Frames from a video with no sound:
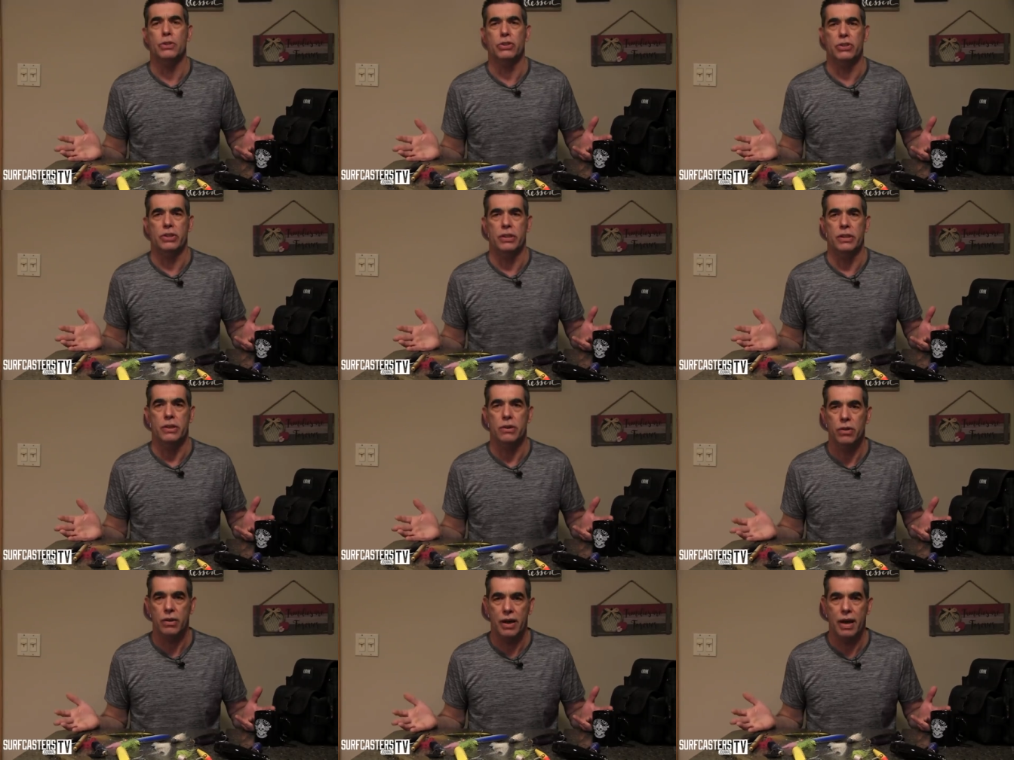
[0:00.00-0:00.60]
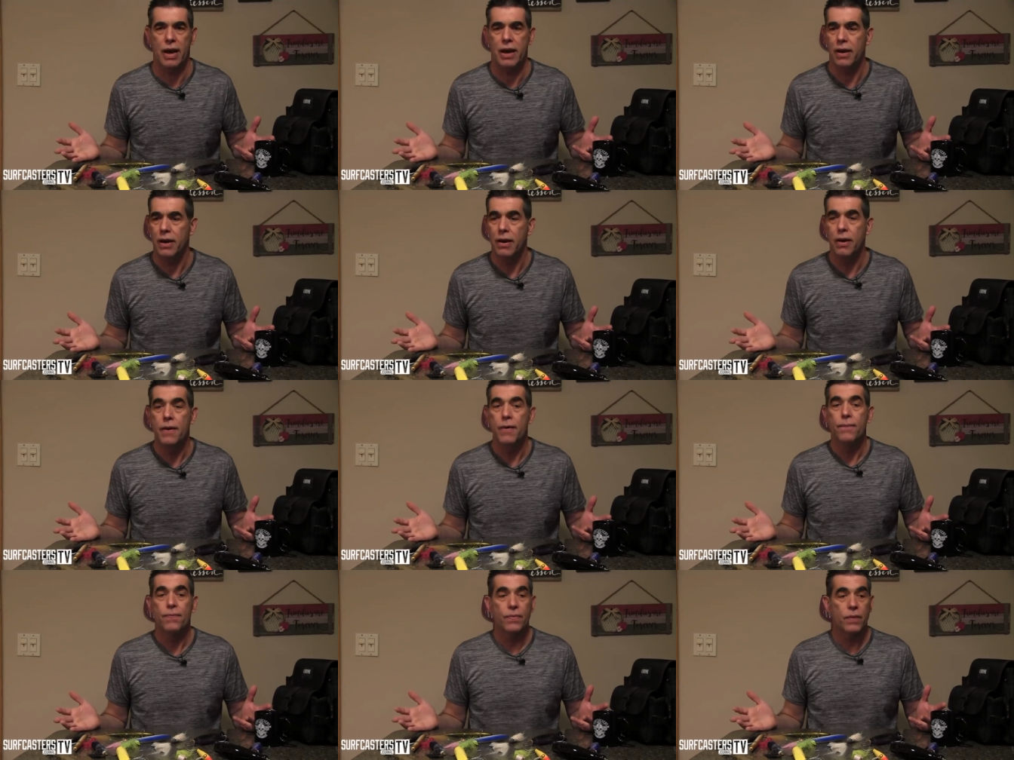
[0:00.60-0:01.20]
machine, okay?
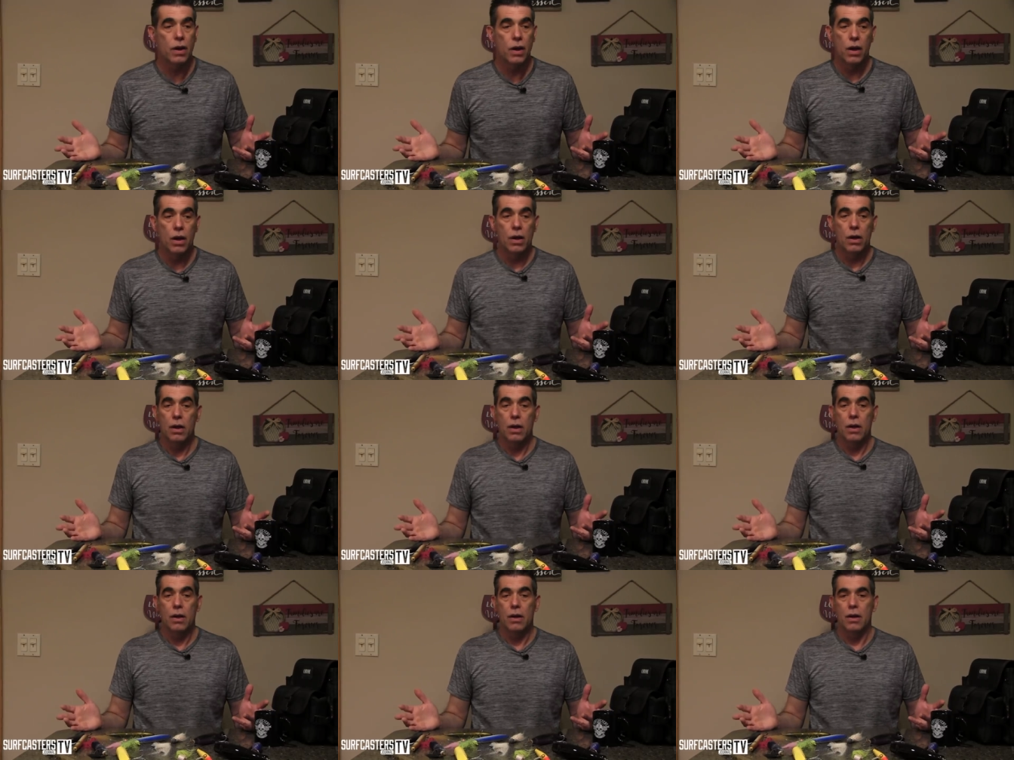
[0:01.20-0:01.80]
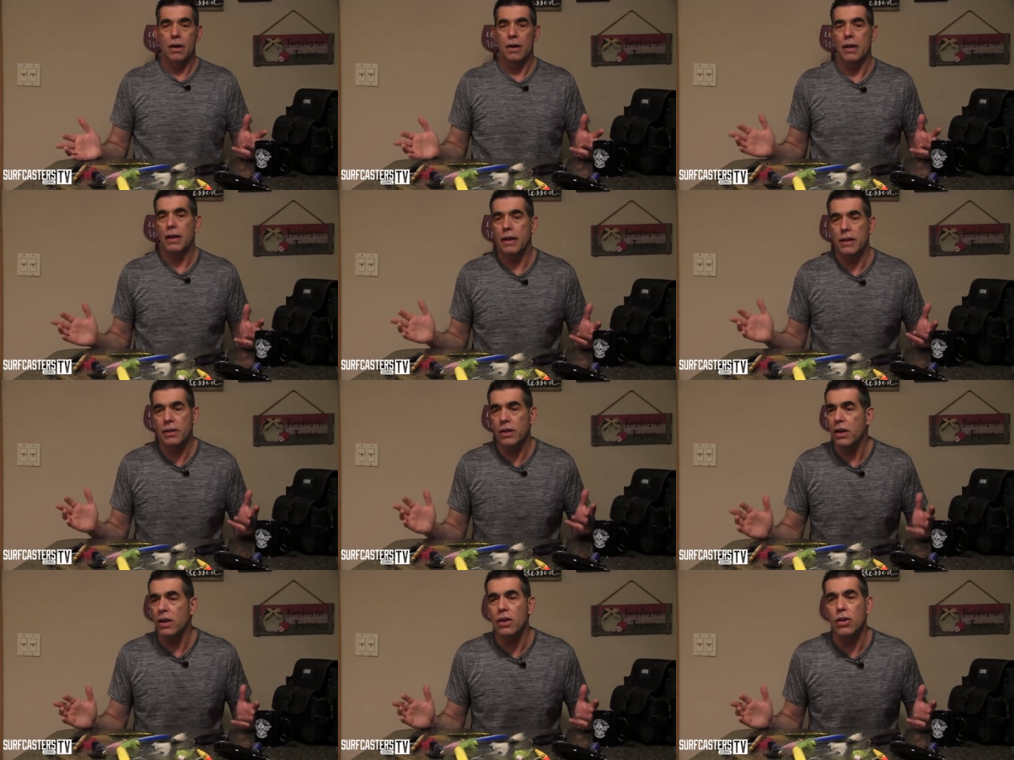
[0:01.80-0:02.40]

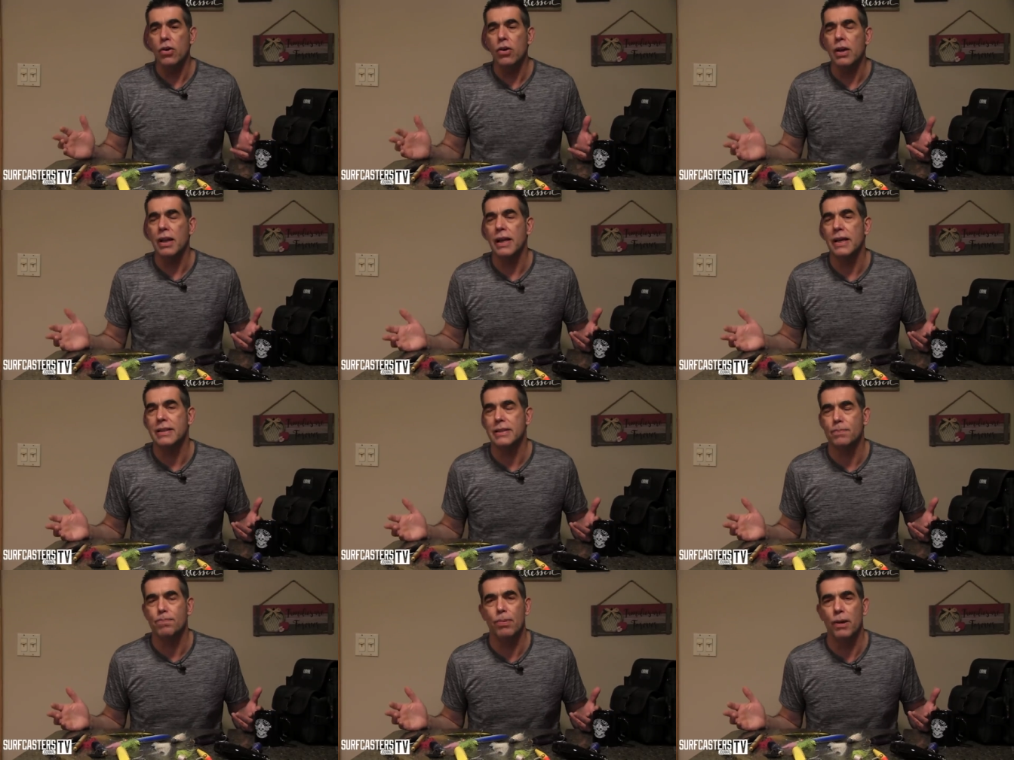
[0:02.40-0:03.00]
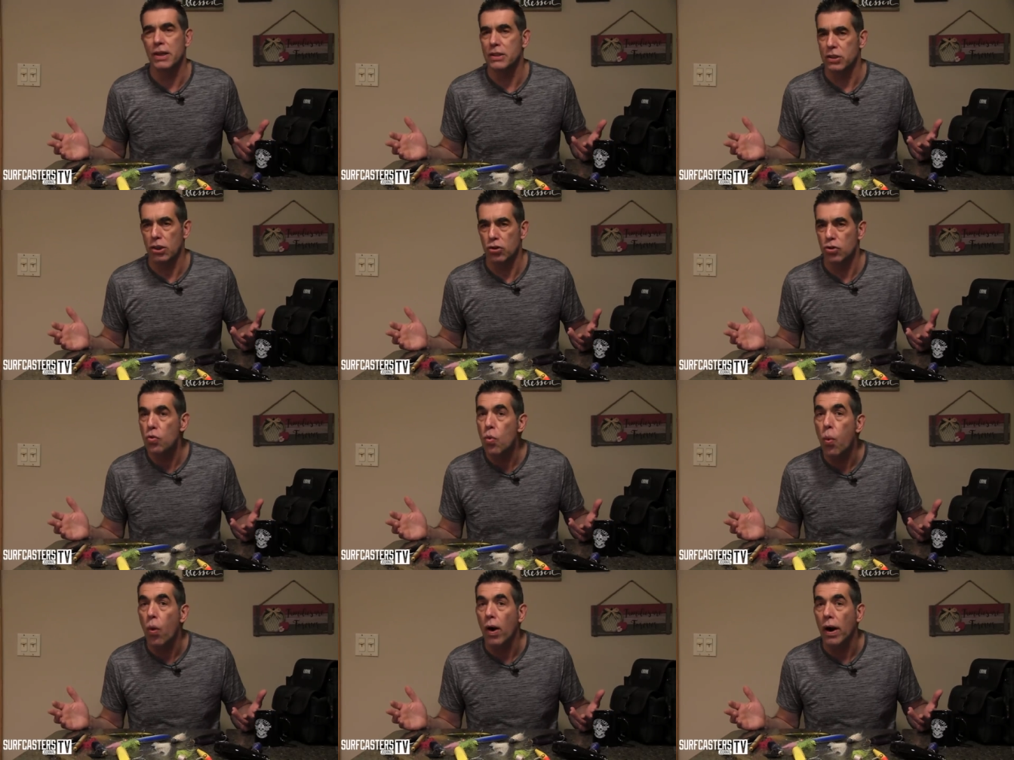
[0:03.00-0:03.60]
It didn't look like a place that
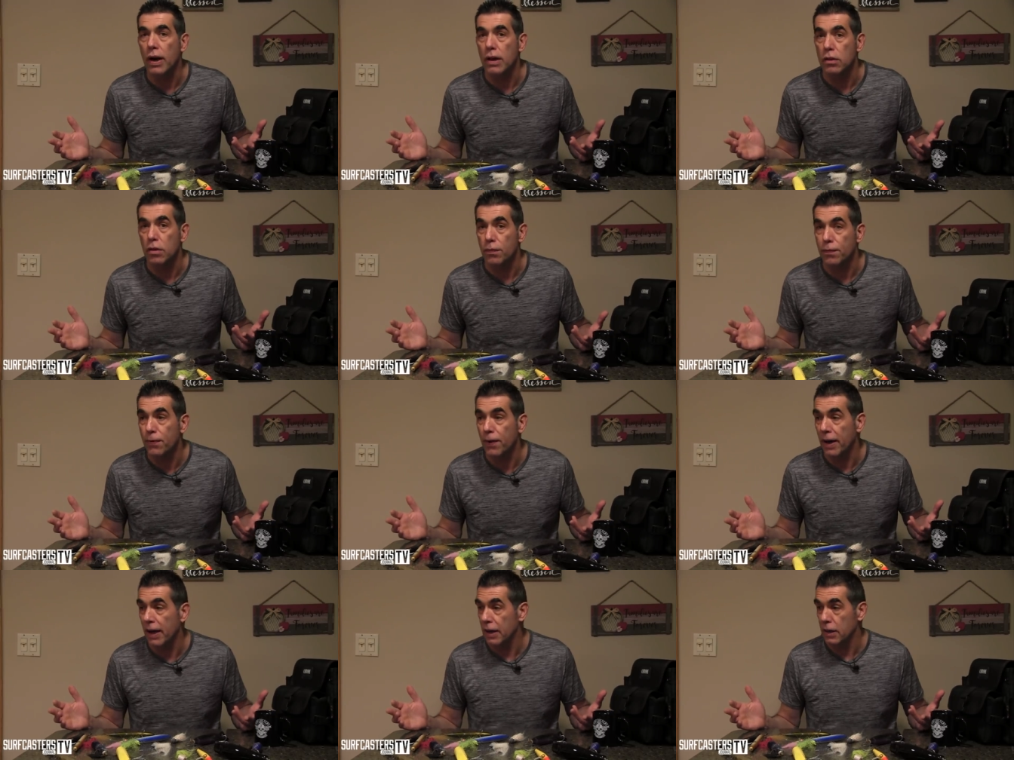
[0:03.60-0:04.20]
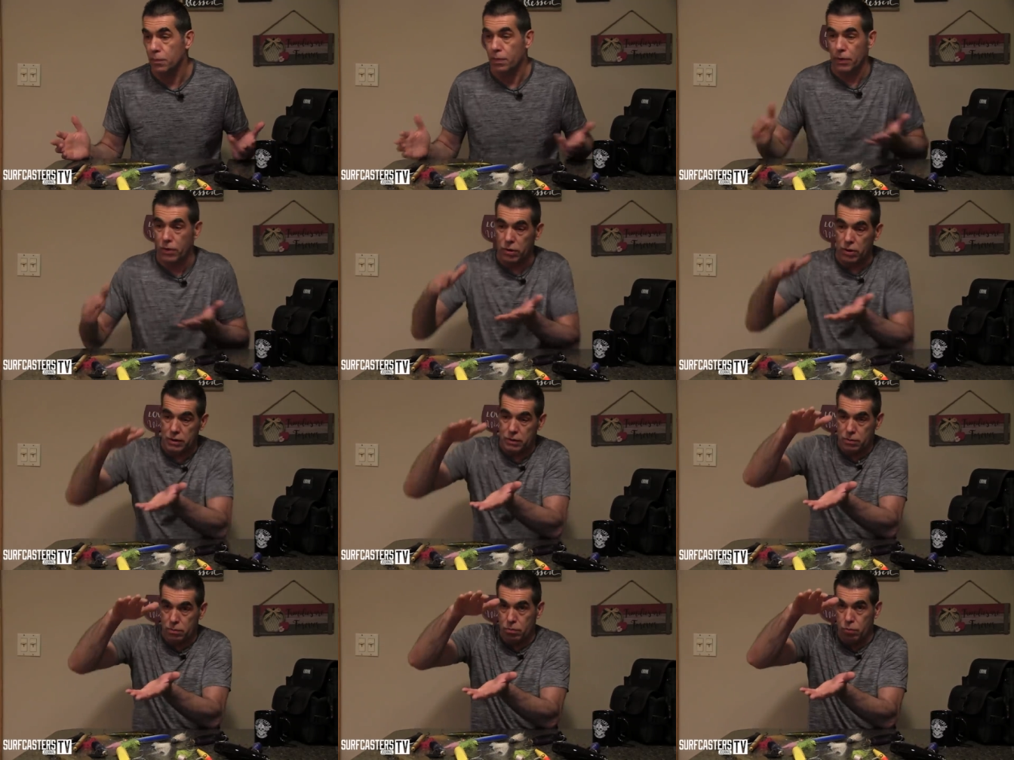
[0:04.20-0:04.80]
you wanted to fish
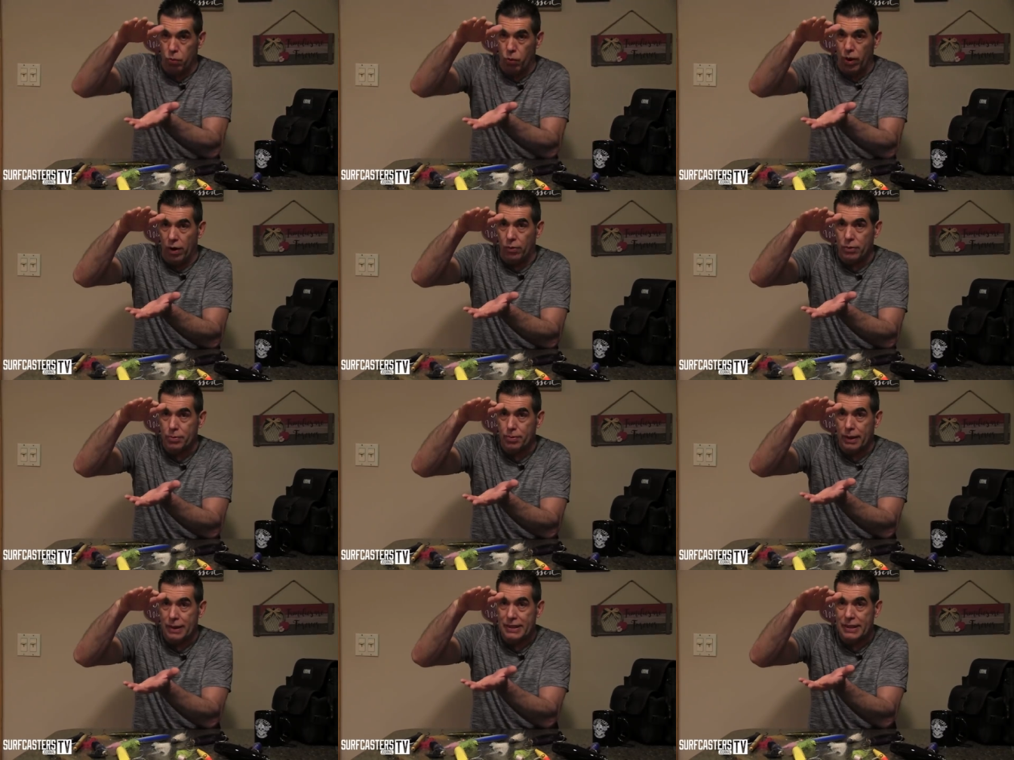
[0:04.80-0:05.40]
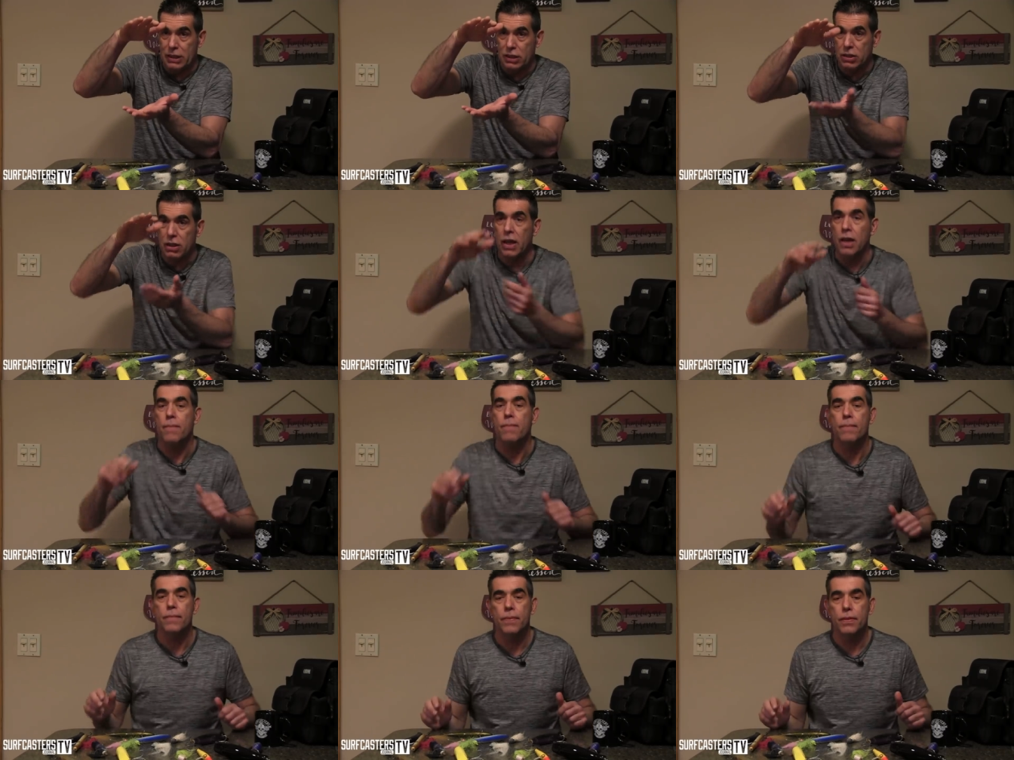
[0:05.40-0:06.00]
because the water was about this
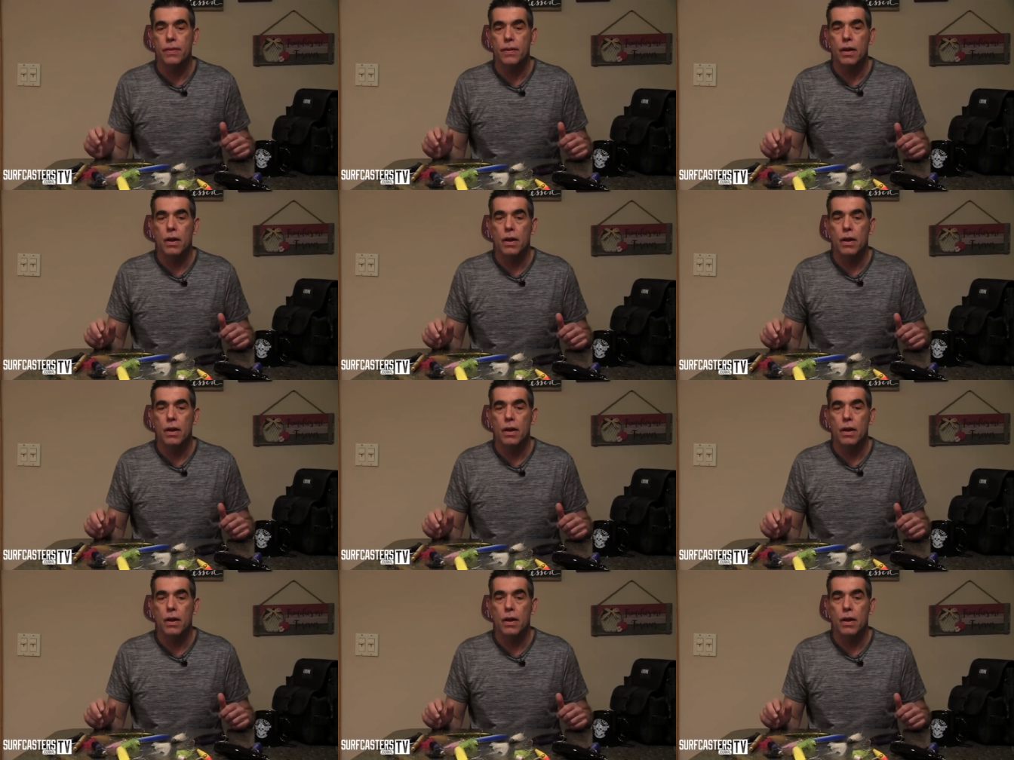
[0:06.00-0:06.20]
deep.